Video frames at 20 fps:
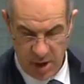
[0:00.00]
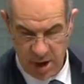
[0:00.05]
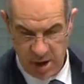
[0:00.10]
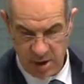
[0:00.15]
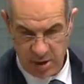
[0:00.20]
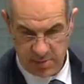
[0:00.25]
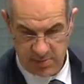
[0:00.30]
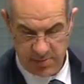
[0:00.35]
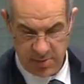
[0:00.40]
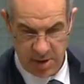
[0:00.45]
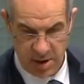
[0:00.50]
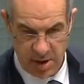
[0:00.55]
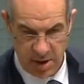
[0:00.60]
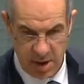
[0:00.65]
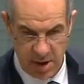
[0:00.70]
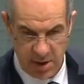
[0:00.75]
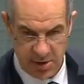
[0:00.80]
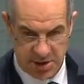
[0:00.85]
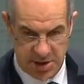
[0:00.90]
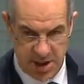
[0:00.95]
I
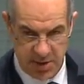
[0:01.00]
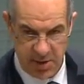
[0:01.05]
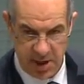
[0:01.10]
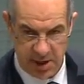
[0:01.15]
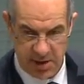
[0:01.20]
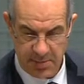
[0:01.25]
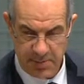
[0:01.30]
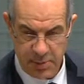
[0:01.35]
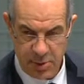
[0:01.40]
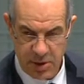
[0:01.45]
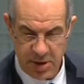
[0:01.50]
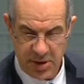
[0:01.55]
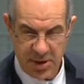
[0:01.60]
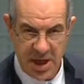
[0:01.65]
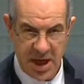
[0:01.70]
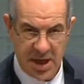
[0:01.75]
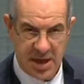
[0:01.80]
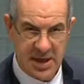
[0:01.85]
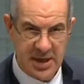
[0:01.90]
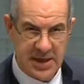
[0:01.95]
also make the point
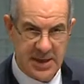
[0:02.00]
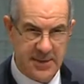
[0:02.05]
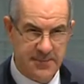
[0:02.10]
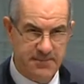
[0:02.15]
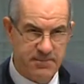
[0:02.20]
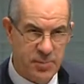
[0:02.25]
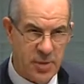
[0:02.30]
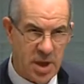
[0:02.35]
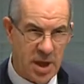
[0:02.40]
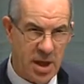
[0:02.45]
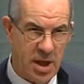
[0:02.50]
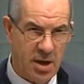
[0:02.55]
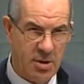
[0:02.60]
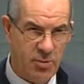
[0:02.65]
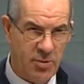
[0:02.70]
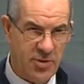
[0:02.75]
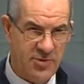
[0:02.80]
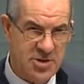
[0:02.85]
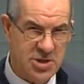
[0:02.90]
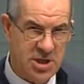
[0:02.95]
that
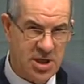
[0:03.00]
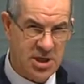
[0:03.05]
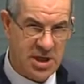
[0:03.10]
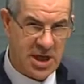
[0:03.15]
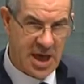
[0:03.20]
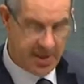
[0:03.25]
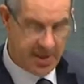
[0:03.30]
we've seen the